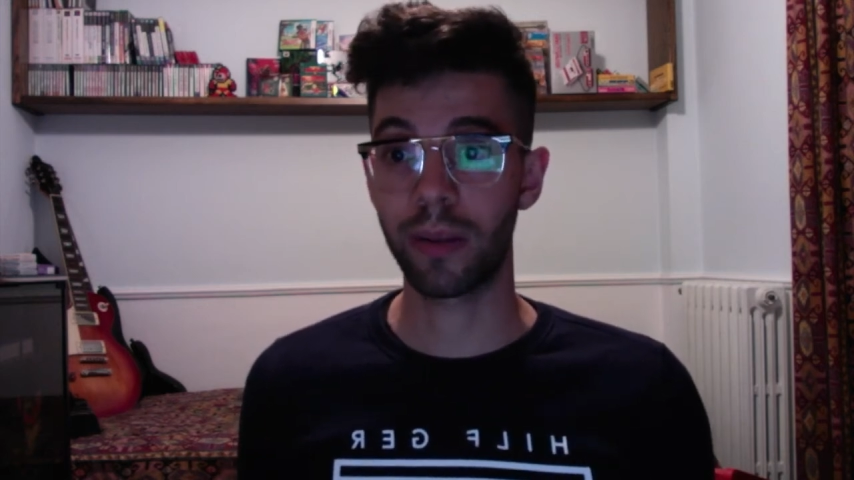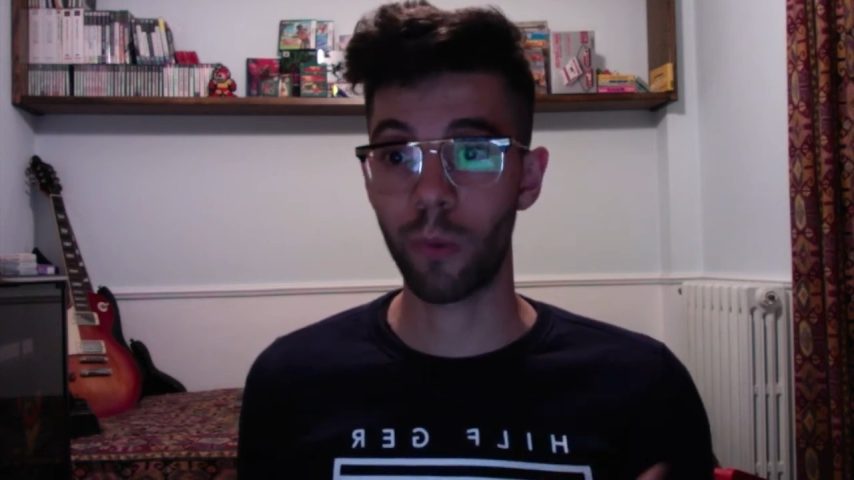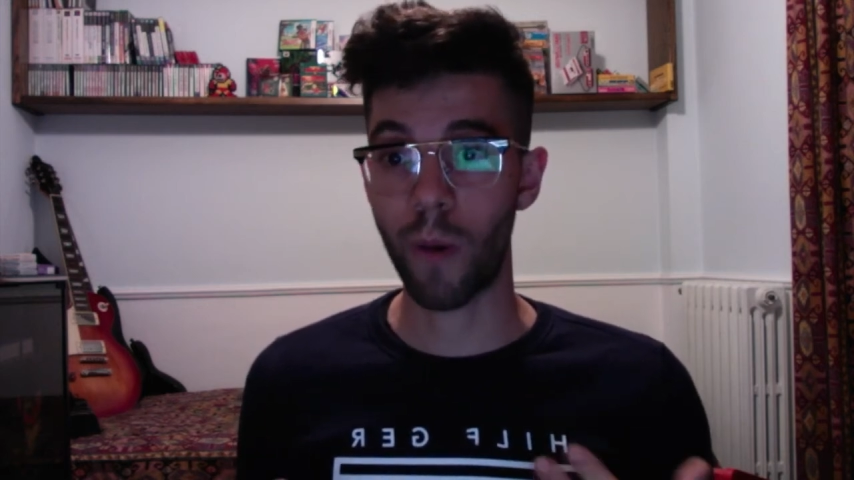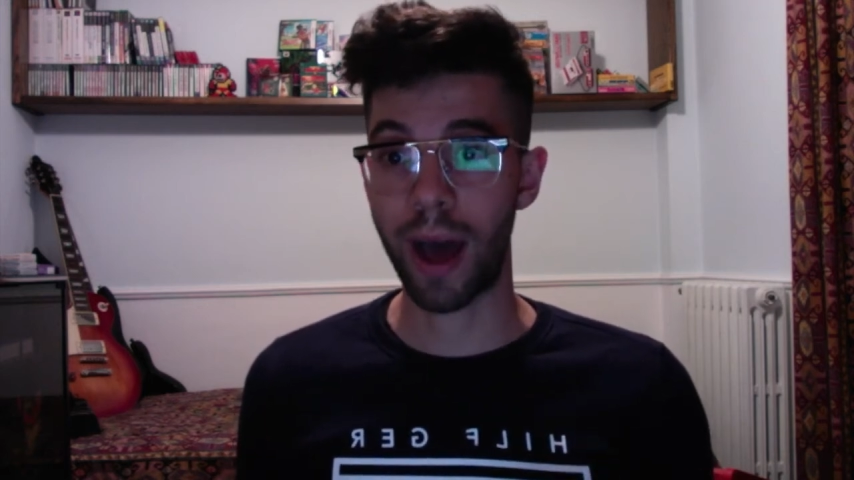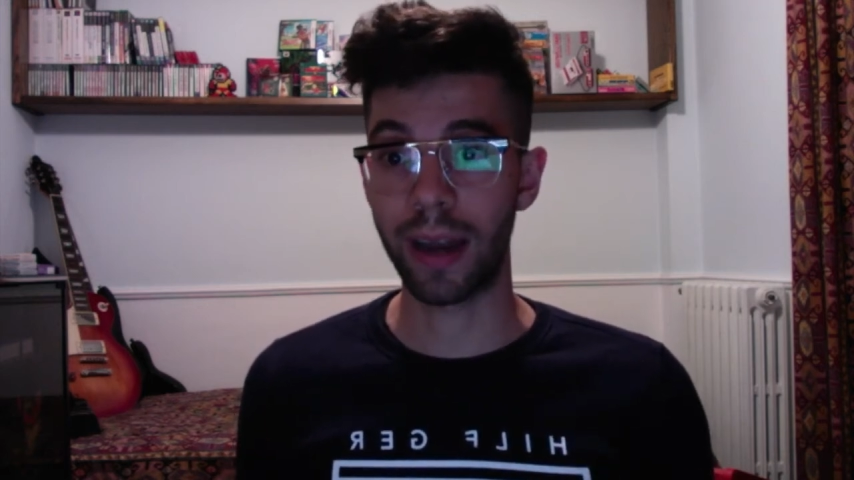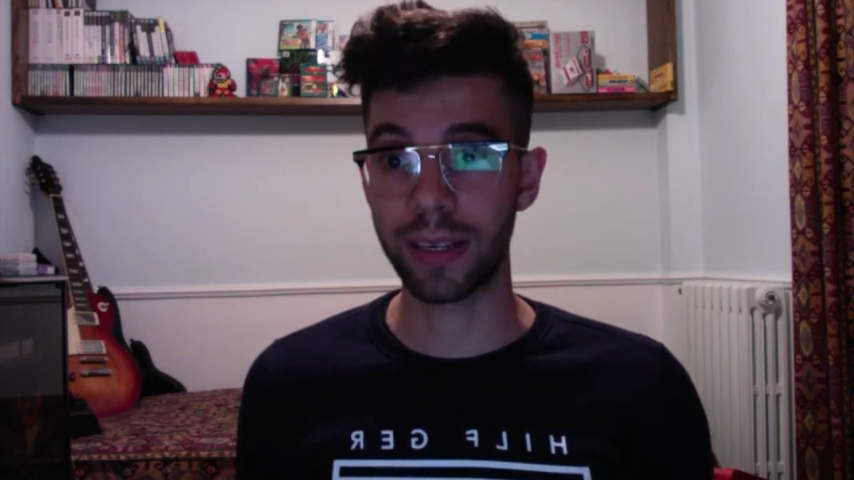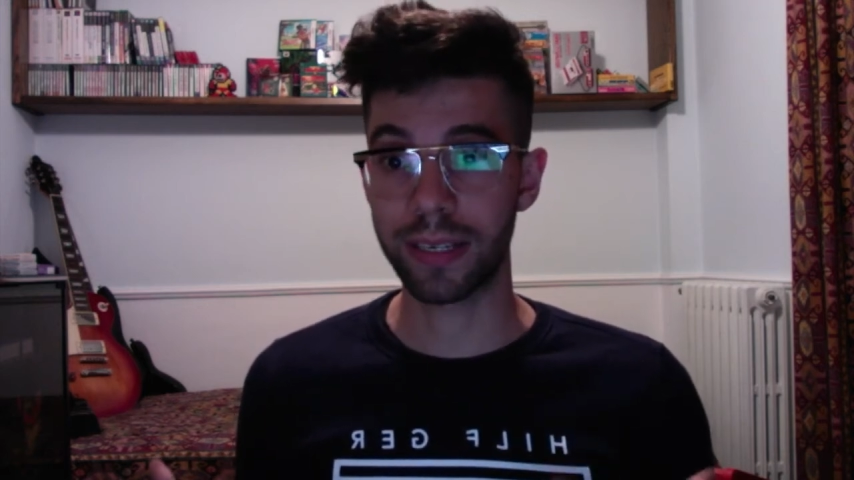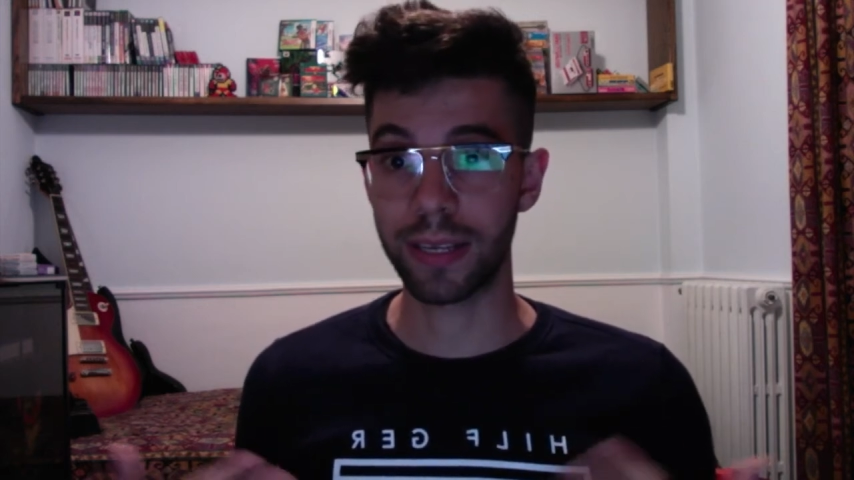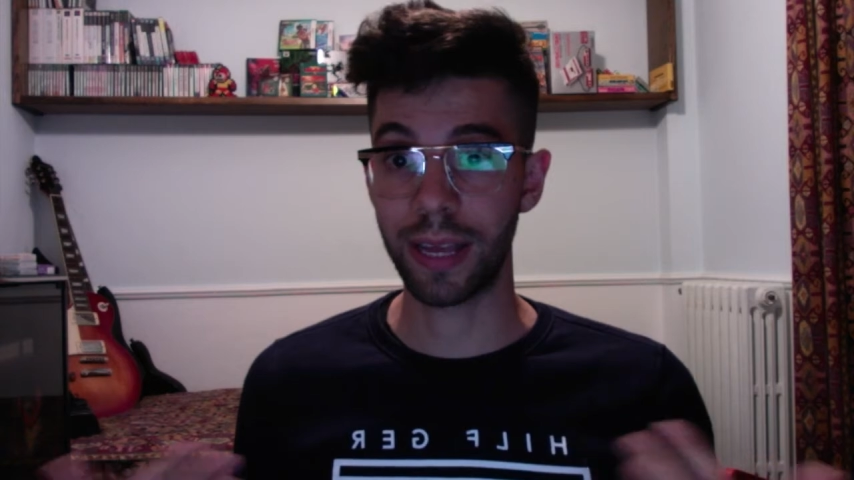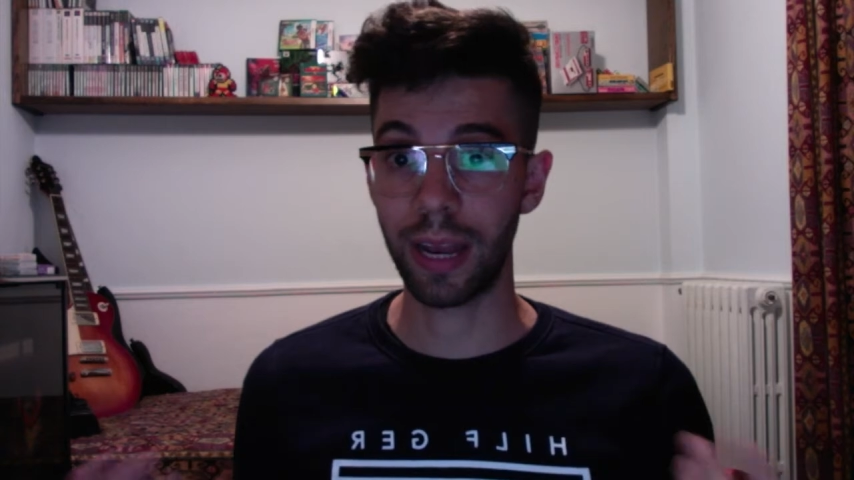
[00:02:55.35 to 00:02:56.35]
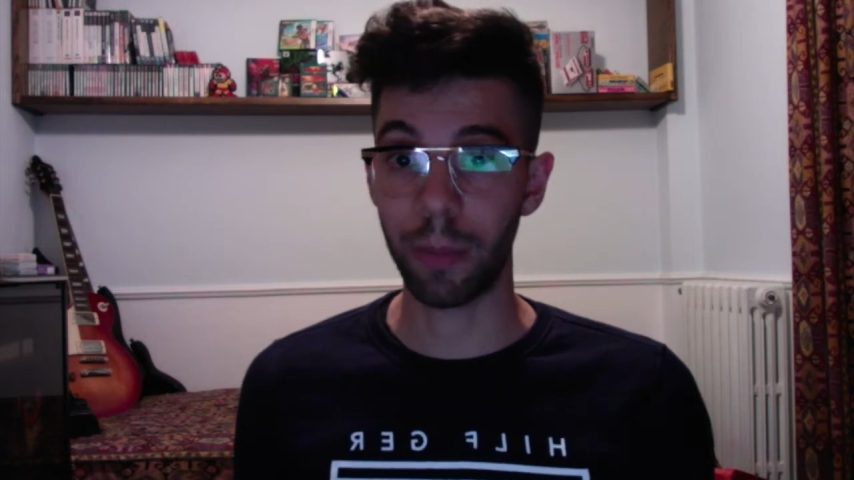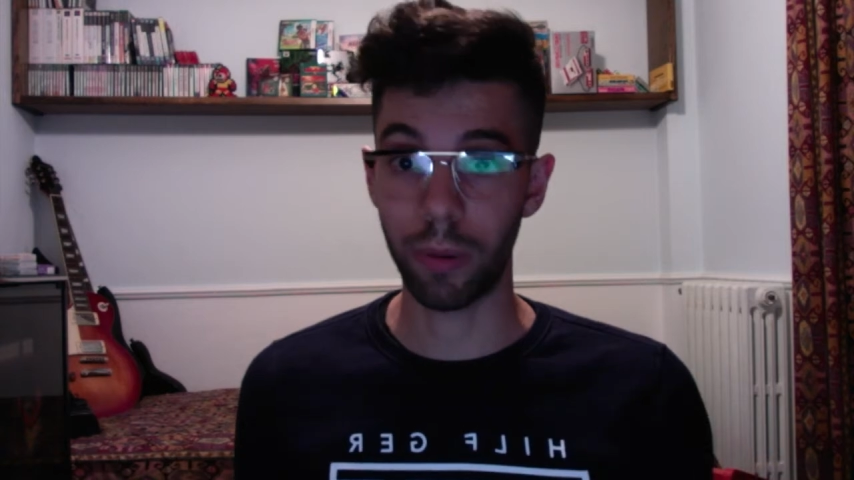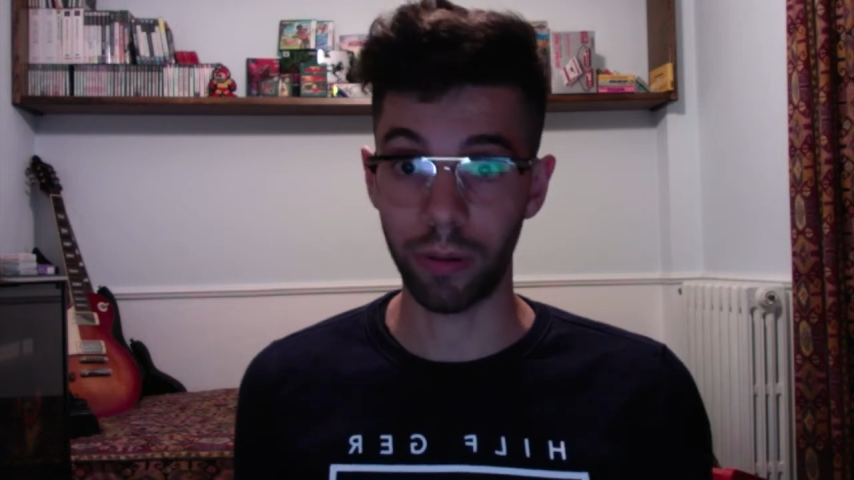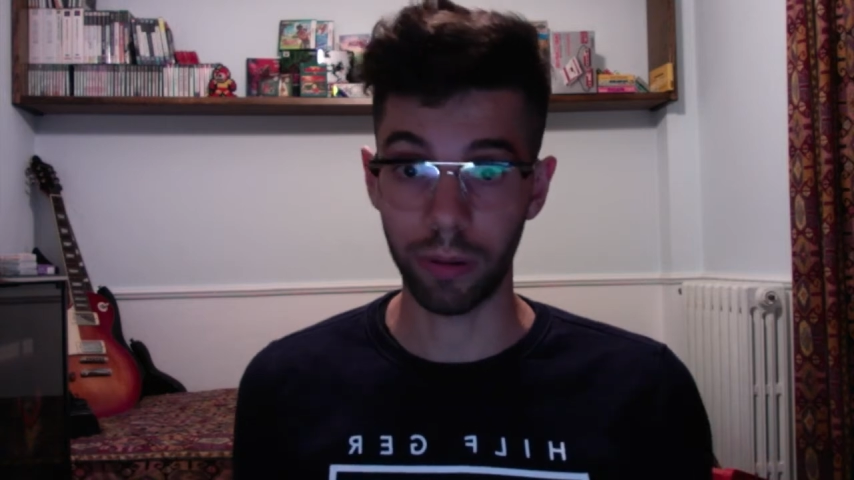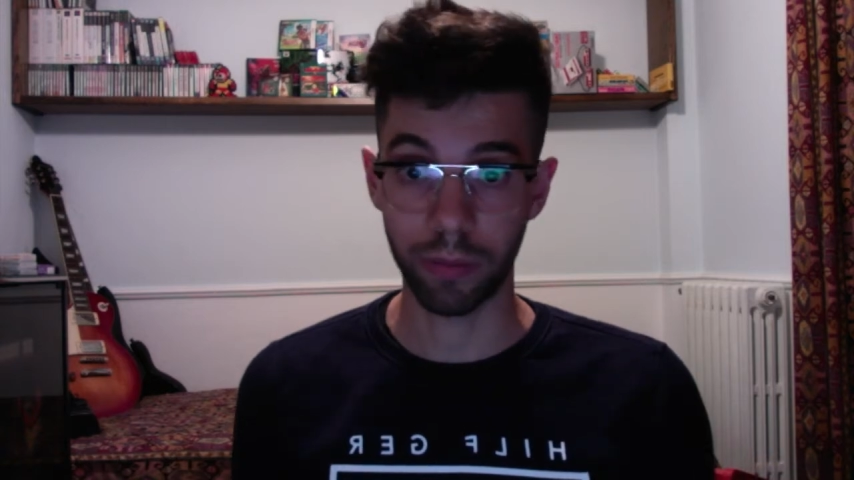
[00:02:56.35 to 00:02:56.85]
one
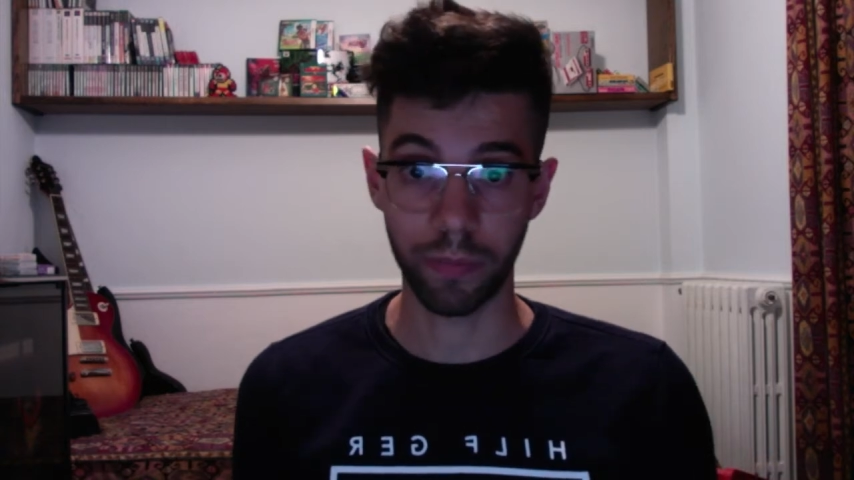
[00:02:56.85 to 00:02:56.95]
syllable.